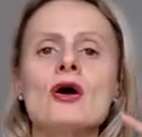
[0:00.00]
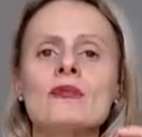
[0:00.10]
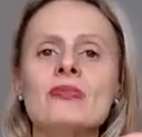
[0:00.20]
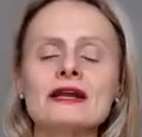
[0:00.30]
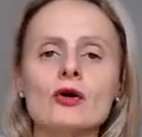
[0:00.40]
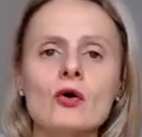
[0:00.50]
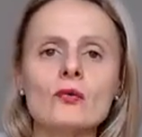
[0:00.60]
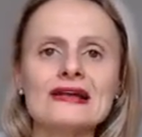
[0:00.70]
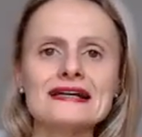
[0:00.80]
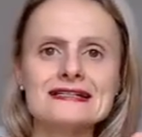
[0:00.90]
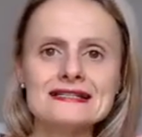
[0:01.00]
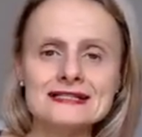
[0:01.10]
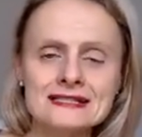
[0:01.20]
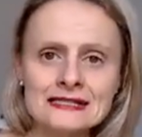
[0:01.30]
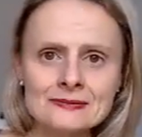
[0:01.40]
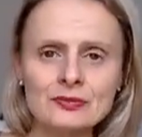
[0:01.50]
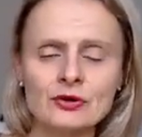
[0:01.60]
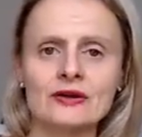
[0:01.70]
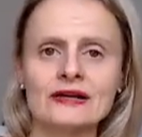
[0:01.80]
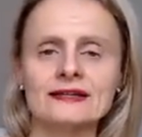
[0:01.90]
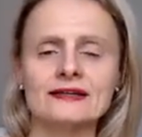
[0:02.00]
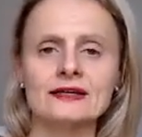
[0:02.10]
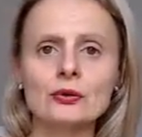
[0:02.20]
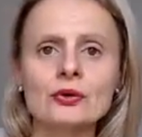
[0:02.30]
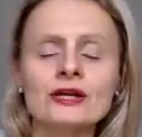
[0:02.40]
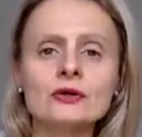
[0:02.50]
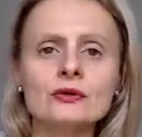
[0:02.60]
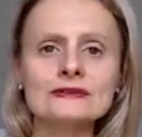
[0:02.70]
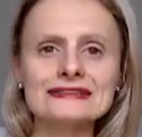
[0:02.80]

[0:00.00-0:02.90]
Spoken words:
but going deeper in the critical